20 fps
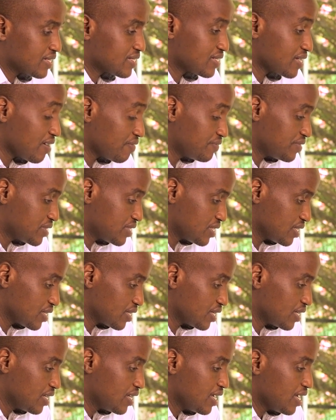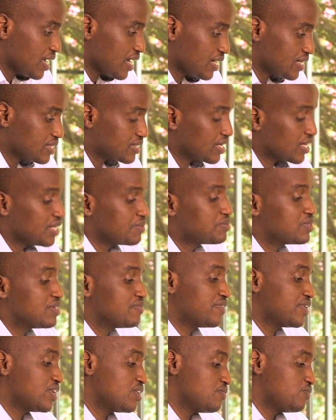servicing, and it
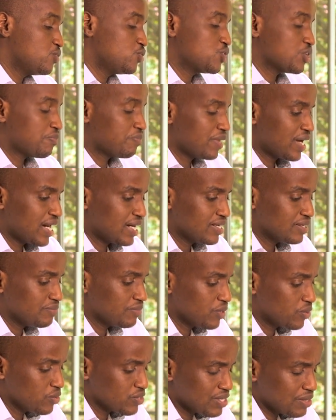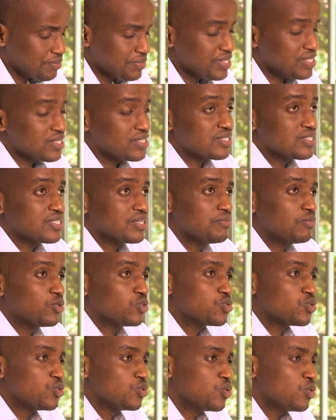helps even in future planning because a business is
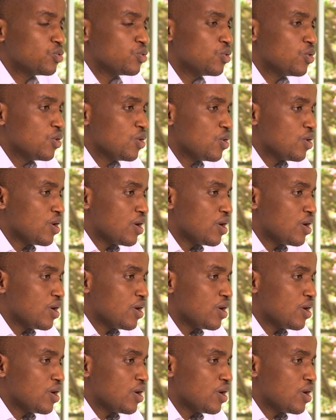able to know